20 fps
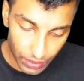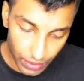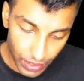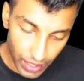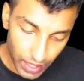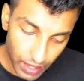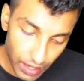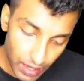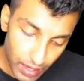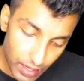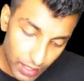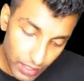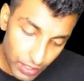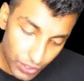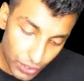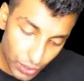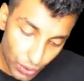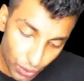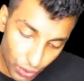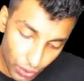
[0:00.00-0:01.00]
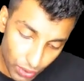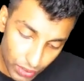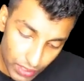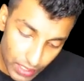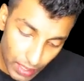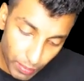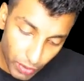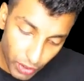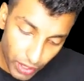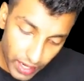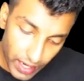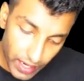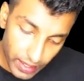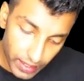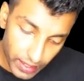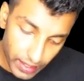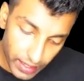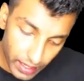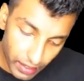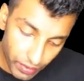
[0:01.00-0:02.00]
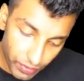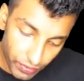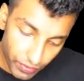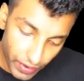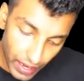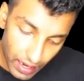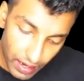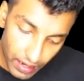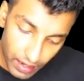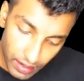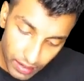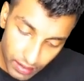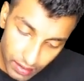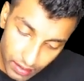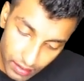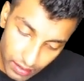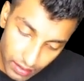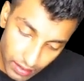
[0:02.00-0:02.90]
Okay, so subordinated debt, when